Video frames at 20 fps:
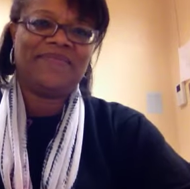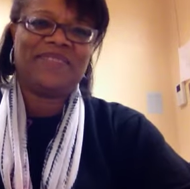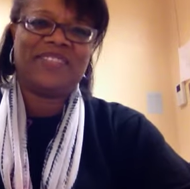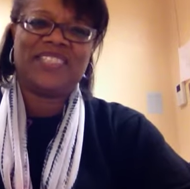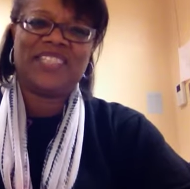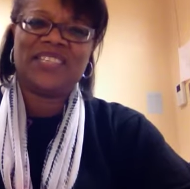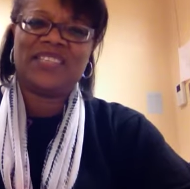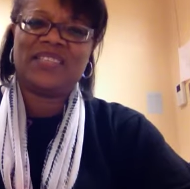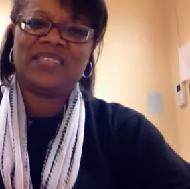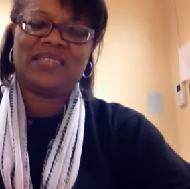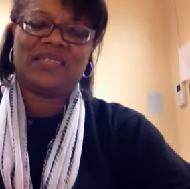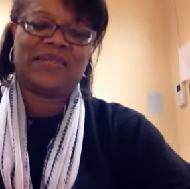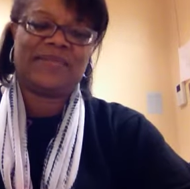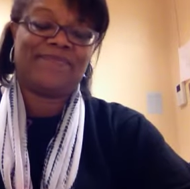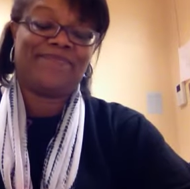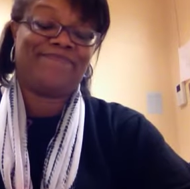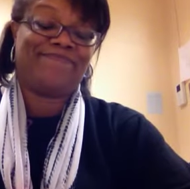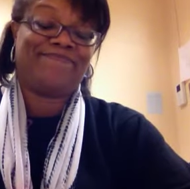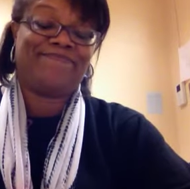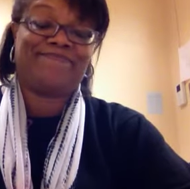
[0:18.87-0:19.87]
just
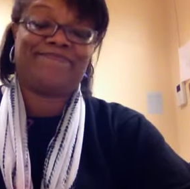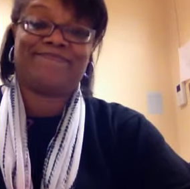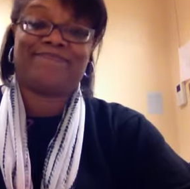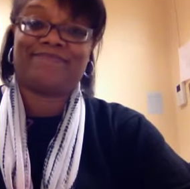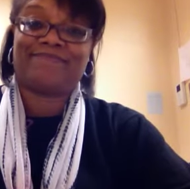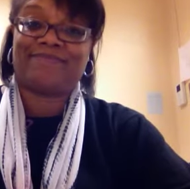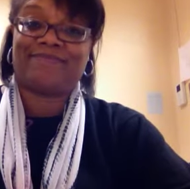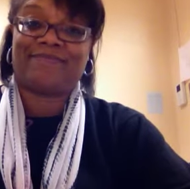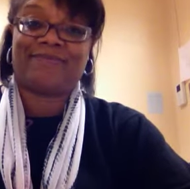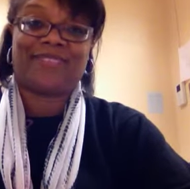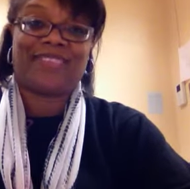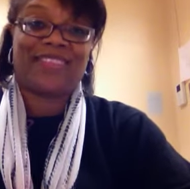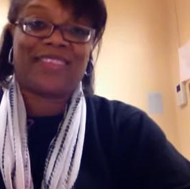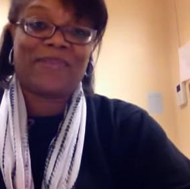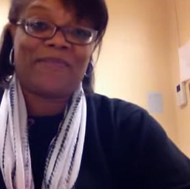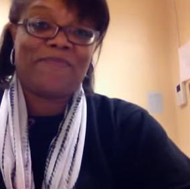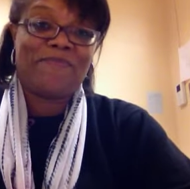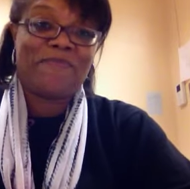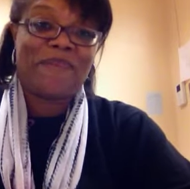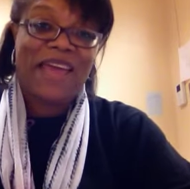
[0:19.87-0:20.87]

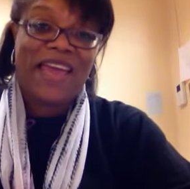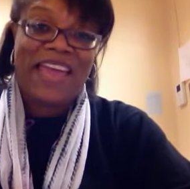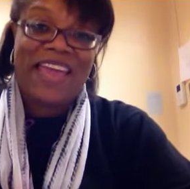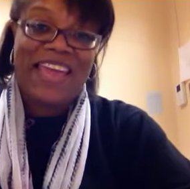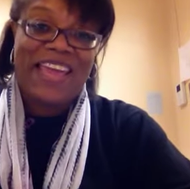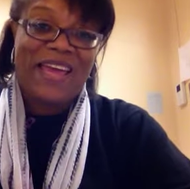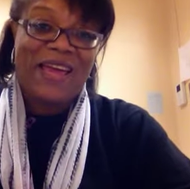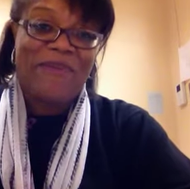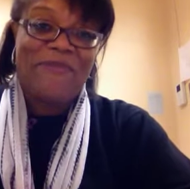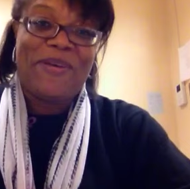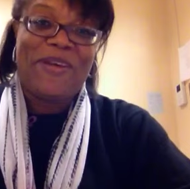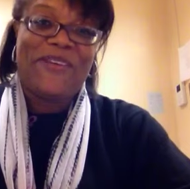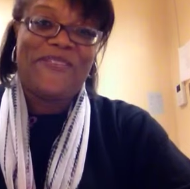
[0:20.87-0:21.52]
mayhem,